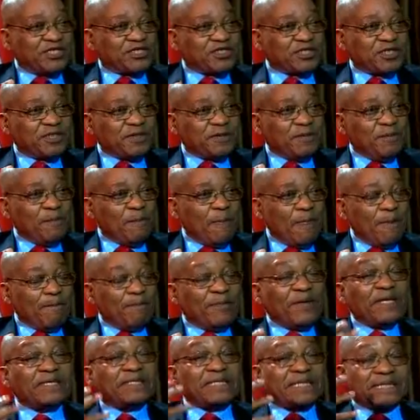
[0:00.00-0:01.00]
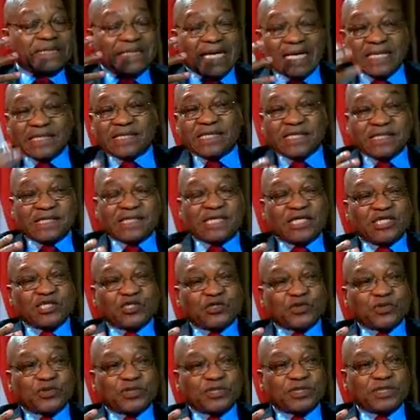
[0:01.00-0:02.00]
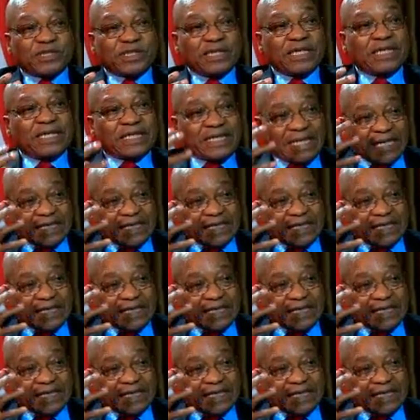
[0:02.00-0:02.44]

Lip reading: country. It raises issues